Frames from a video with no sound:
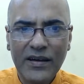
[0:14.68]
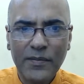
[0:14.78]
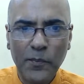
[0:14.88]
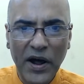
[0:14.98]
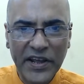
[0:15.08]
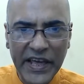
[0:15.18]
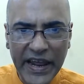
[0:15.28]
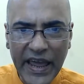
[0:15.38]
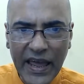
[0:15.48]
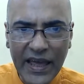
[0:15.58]

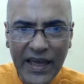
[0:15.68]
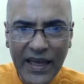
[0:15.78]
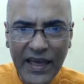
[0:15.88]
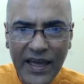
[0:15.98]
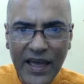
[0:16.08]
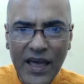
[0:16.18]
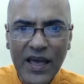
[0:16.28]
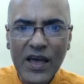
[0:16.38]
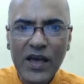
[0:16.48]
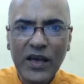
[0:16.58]
Mercury,
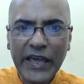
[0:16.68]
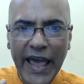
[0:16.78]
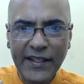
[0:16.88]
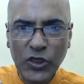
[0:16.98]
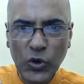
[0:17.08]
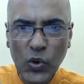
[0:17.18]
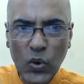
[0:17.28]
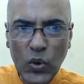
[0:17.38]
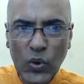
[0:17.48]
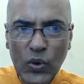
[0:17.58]
Ketu,
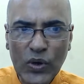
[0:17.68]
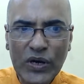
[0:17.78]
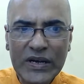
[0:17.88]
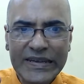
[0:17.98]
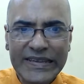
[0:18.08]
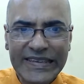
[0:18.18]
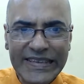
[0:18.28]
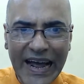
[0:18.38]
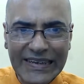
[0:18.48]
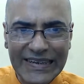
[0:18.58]

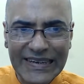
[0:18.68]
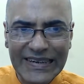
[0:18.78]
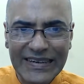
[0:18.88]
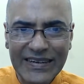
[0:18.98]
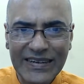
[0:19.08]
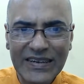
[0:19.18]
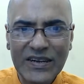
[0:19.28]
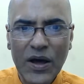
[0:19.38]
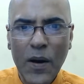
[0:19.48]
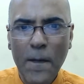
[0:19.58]
Saturn,
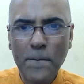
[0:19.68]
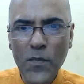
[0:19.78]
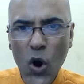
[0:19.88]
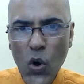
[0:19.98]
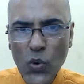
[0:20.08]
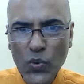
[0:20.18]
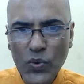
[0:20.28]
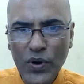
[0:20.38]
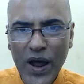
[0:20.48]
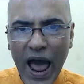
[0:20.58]
Moon
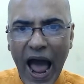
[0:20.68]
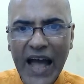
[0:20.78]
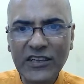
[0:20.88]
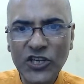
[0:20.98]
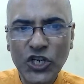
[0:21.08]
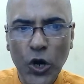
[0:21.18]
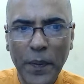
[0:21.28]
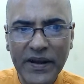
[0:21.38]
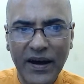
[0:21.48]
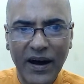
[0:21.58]
and
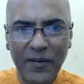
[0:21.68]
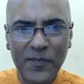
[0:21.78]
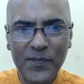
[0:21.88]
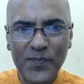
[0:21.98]
Jupiter.